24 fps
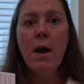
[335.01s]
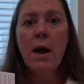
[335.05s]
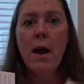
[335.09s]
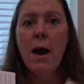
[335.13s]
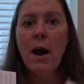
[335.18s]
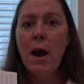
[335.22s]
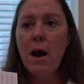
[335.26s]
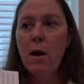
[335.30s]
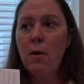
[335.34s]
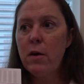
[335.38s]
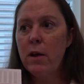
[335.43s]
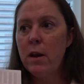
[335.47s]

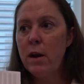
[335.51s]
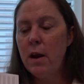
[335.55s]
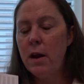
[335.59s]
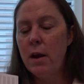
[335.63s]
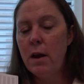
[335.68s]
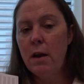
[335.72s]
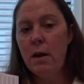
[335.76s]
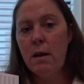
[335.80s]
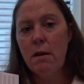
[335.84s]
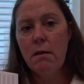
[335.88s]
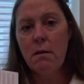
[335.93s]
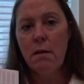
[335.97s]
How can
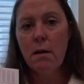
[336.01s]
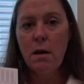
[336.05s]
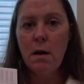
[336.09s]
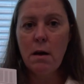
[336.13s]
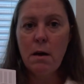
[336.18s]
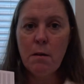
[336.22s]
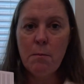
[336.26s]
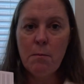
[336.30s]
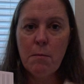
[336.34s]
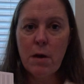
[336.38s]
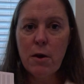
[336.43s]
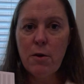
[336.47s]
I
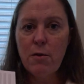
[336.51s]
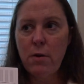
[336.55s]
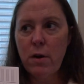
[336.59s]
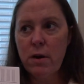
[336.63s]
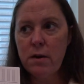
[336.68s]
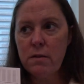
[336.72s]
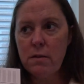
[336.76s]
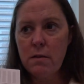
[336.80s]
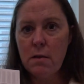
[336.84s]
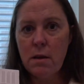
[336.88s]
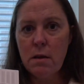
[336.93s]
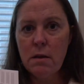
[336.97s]

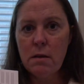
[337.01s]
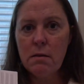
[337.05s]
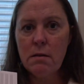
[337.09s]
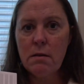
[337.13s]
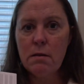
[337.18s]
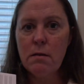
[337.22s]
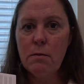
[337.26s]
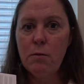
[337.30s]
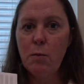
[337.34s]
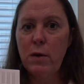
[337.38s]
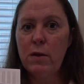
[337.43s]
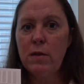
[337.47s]
address
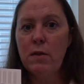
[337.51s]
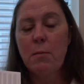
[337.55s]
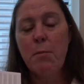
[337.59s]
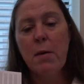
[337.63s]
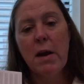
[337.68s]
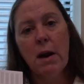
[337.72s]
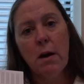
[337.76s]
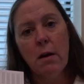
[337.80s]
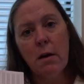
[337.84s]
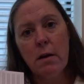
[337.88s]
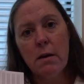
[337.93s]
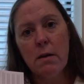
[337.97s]
this with the
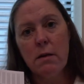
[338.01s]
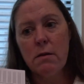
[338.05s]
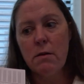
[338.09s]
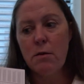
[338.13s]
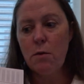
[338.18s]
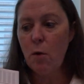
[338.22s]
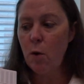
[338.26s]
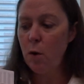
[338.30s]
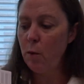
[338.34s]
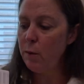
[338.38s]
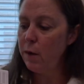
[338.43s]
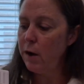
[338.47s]
parents,
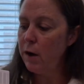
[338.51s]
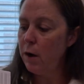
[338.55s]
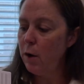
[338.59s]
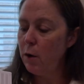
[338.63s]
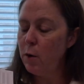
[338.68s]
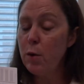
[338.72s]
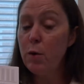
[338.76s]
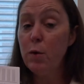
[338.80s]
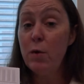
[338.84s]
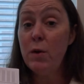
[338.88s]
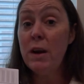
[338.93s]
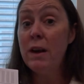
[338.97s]
or
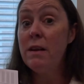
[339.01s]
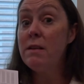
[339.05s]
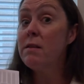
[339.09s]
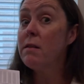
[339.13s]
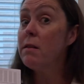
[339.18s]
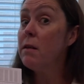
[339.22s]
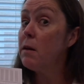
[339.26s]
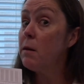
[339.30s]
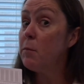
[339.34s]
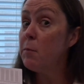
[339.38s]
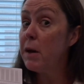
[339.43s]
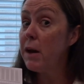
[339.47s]
who needs a
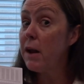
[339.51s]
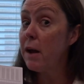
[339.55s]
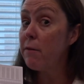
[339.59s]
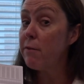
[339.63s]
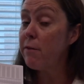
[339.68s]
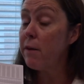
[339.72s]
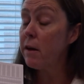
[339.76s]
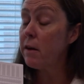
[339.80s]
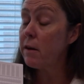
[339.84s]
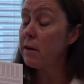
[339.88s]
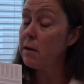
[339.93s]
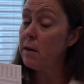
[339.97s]
little bit of
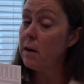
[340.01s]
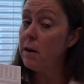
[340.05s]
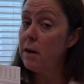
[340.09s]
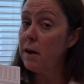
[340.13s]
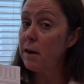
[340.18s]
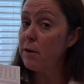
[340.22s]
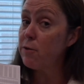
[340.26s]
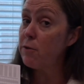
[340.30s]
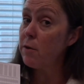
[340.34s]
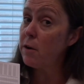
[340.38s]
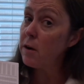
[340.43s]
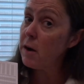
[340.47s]
an
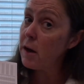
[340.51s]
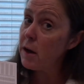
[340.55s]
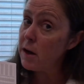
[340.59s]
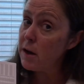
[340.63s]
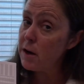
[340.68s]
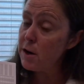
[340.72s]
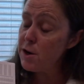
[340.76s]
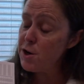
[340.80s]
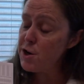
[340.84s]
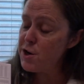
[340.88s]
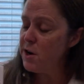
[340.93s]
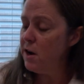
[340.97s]
extra
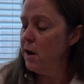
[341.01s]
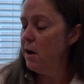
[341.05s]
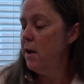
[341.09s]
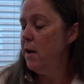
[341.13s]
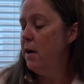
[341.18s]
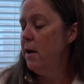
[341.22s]
nudge?